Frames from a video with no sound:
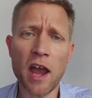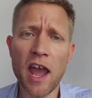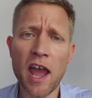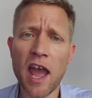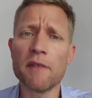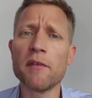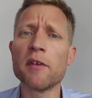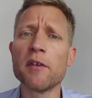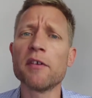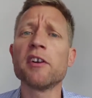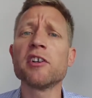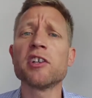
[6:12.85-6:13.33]
I
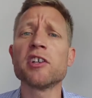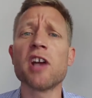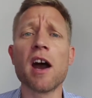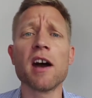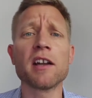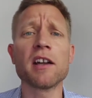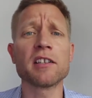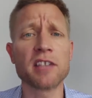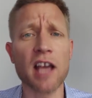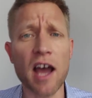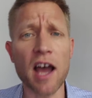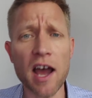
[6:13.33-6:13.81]
have a very
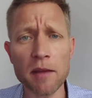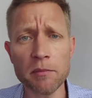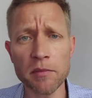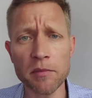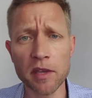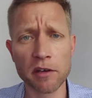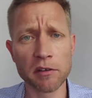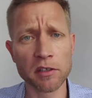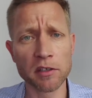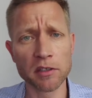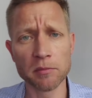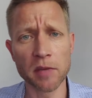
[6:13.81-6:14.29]
hard time
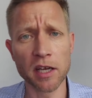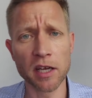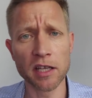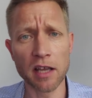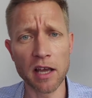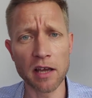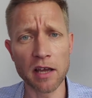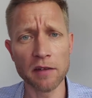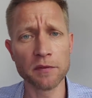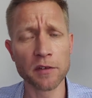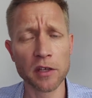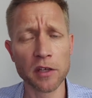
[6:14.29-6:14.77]
here in my
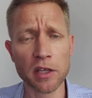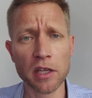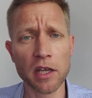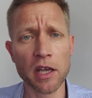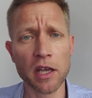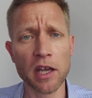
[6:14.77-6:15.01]
life.